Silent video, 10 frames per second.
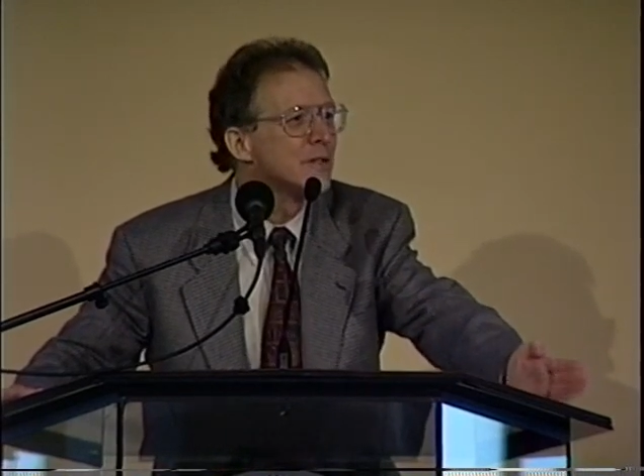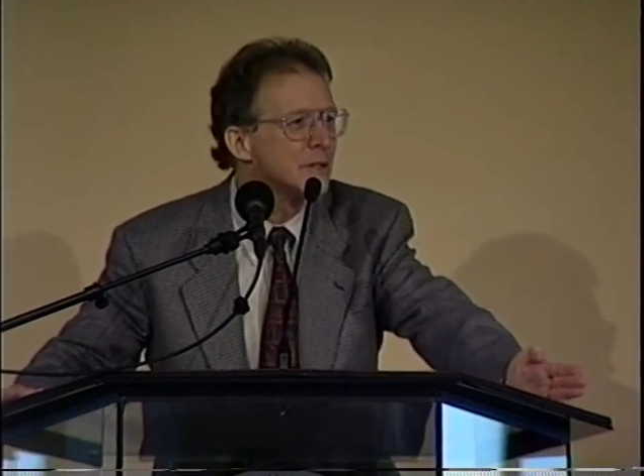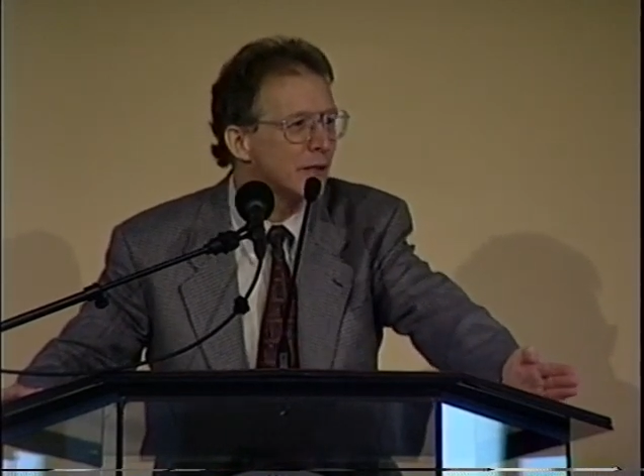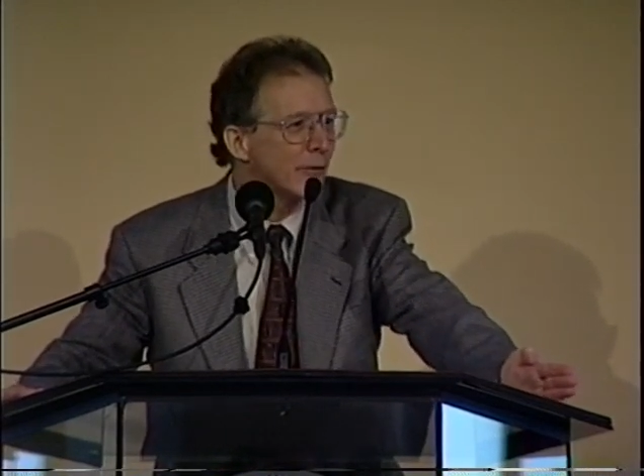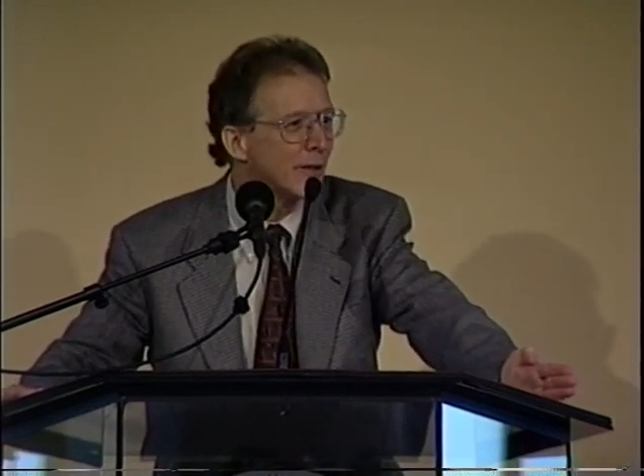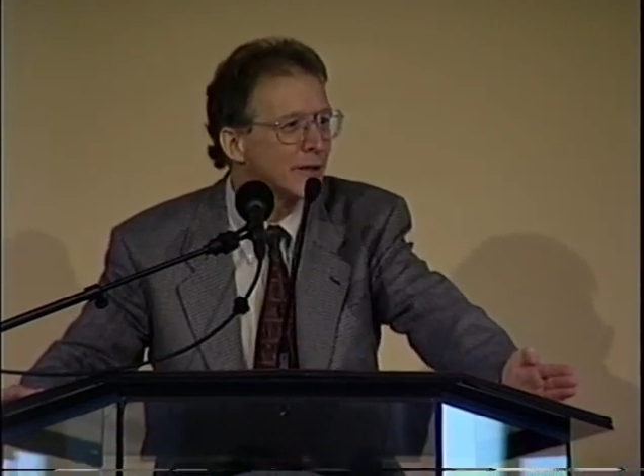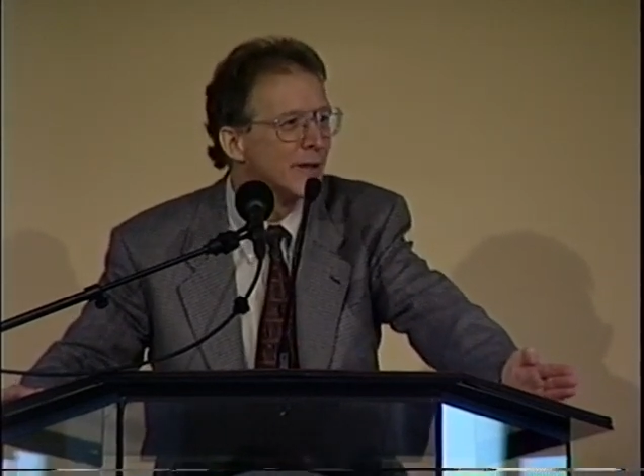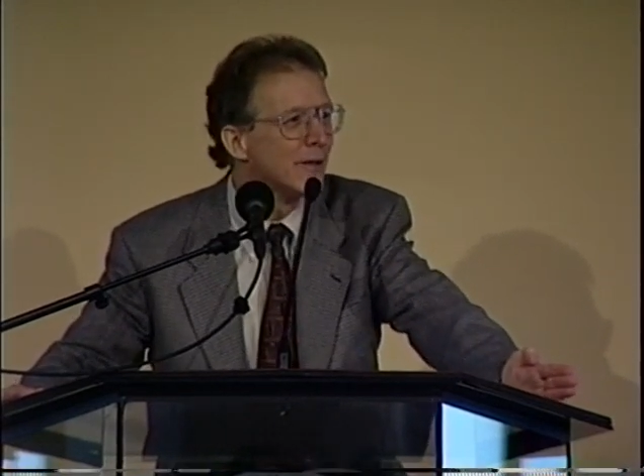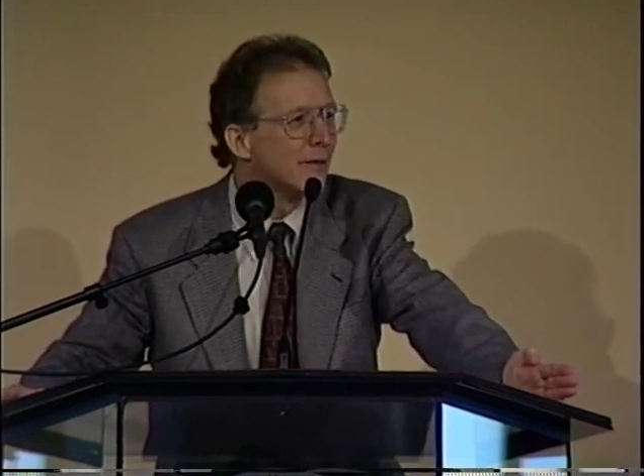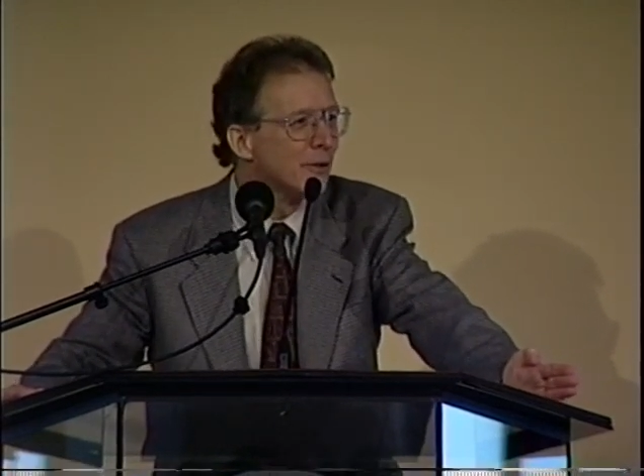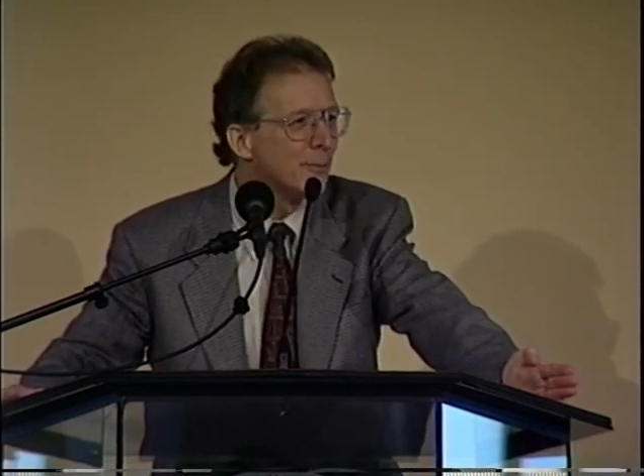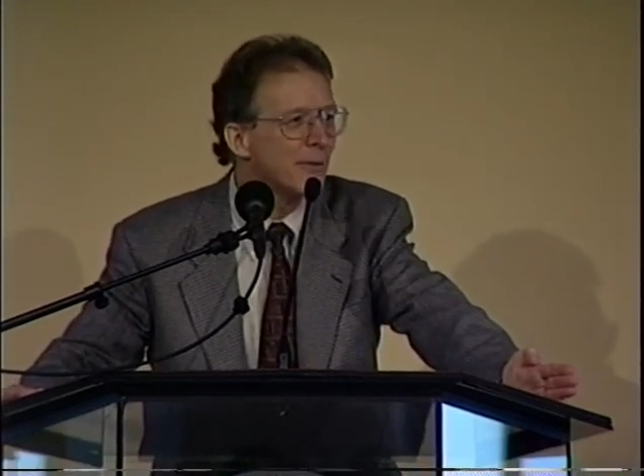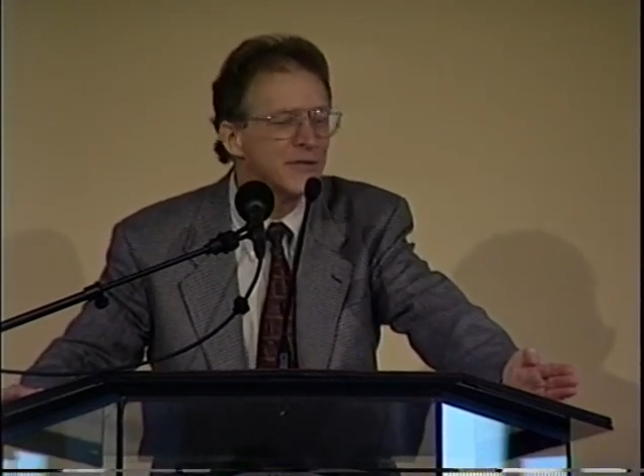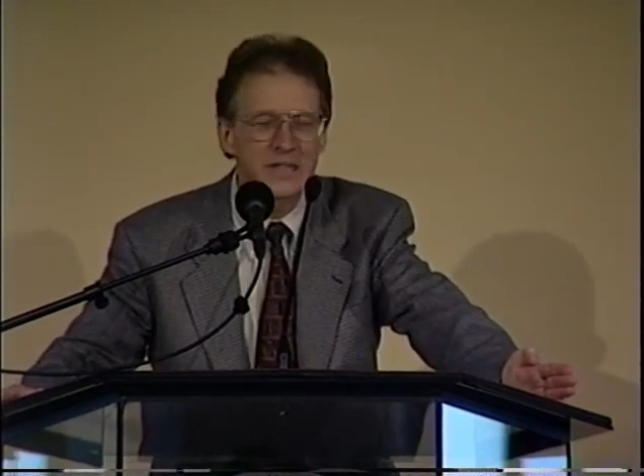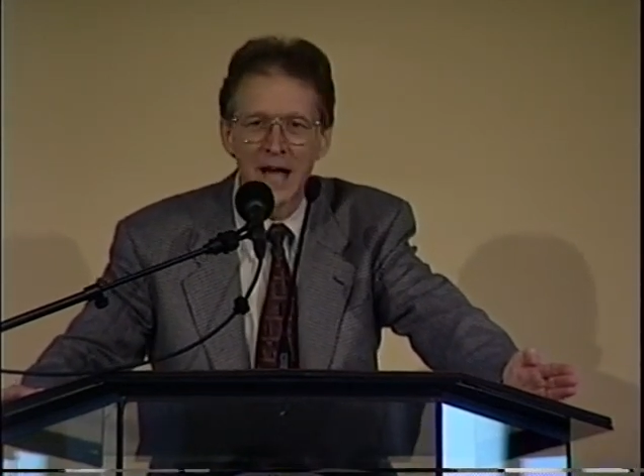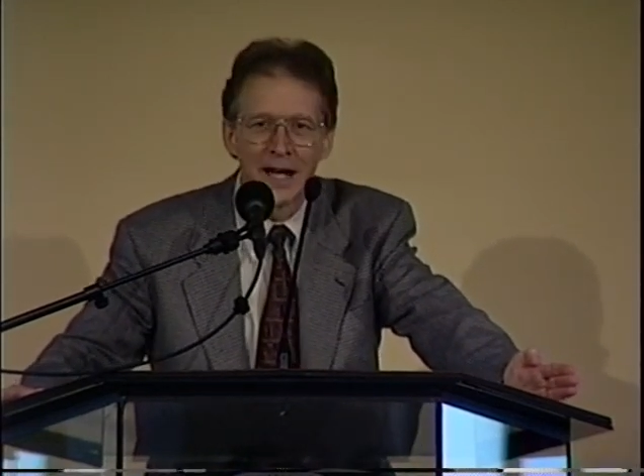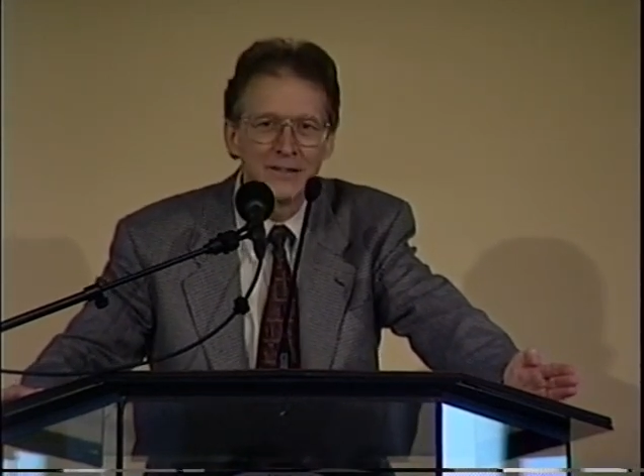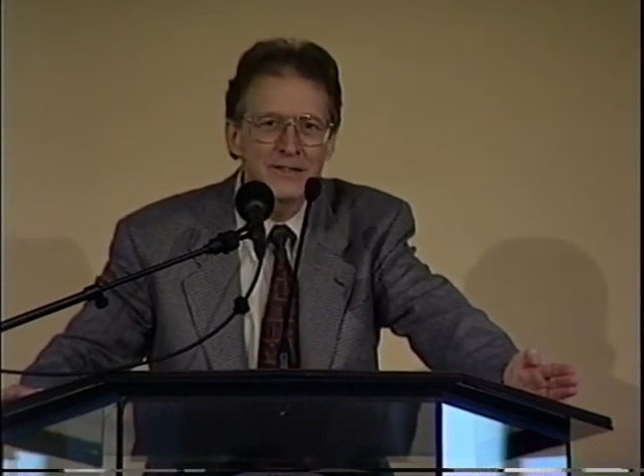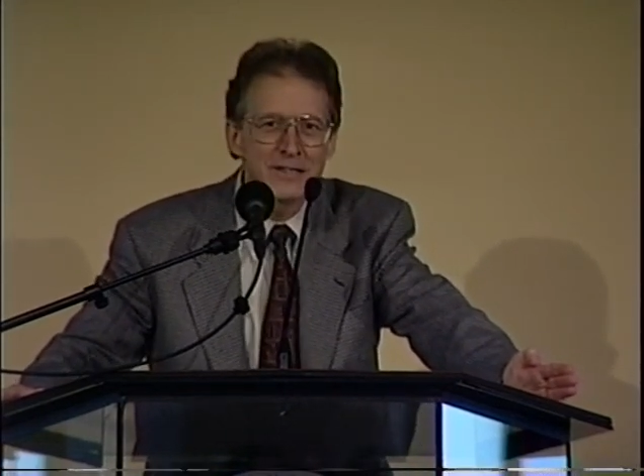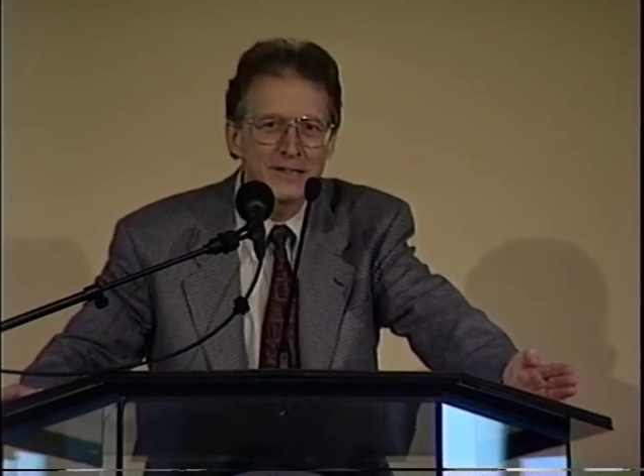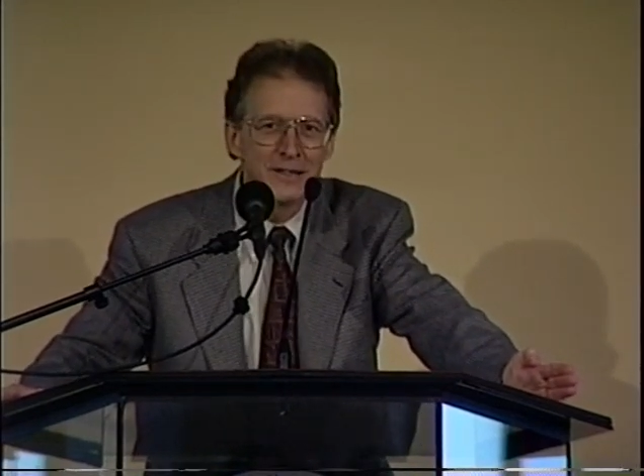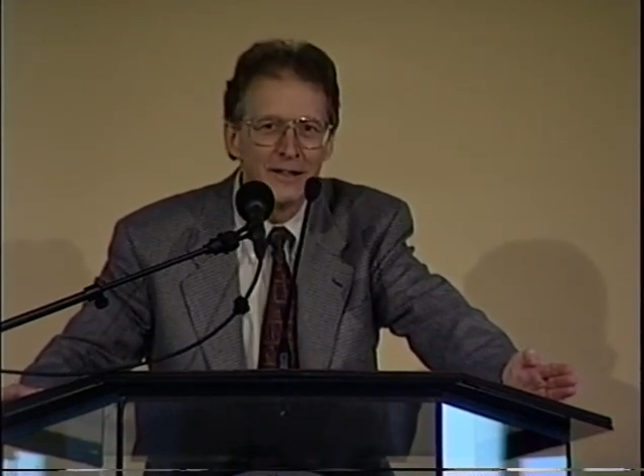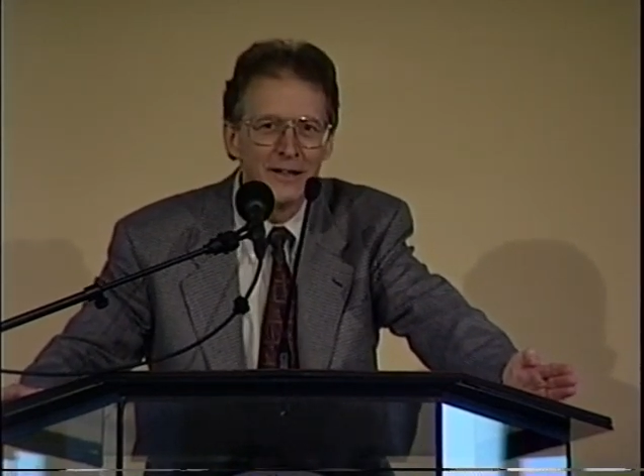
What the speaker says: secret group of saints